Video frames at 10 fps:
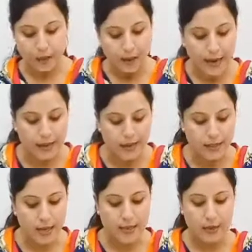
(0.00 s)

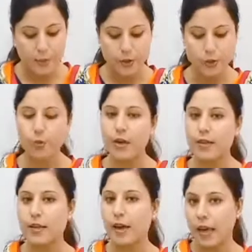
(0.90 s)
Exercise number 2
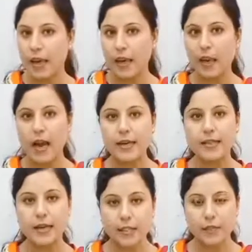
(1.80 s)
is again
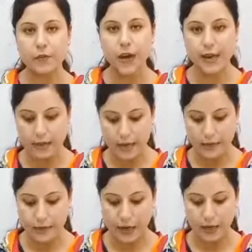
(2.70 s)
identify the
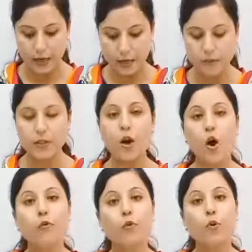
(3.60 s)
adjectives
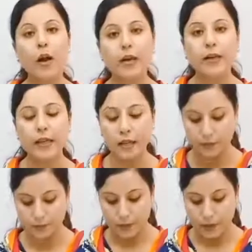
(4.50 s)
of
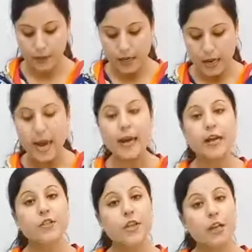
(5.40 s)
quality and
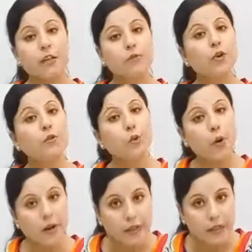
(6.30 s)
adjectives of
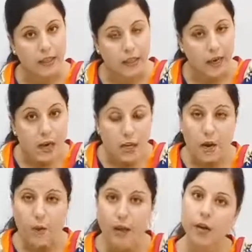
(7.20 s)
quantity.
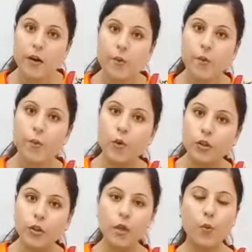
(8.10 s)
Now here
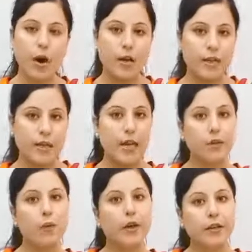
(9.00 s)
both the quality
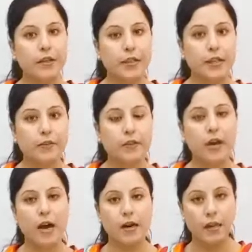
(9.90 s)
and quantity
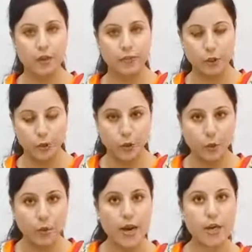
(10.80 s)
are given to
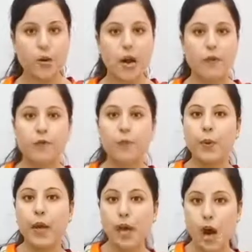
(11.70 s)
you, and you have to
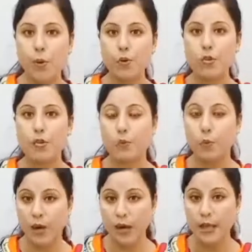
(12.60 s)
pick out the
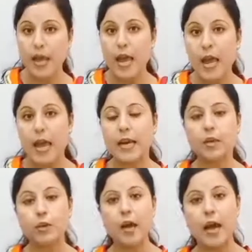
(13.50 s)
one
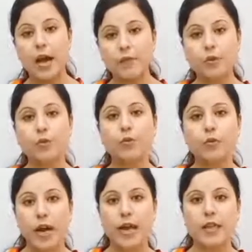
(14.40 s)
and you have to
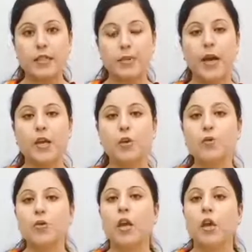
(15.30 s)
write by
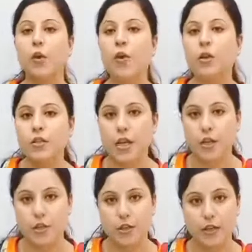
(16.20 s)
using your
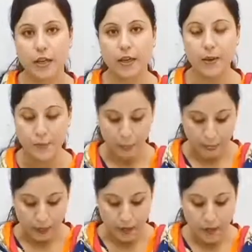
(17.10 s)
stationery.
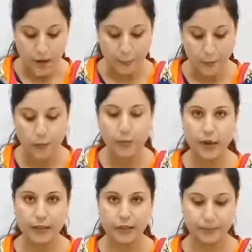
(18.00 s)
Number
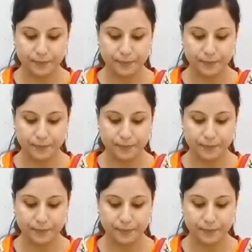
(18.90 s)
1.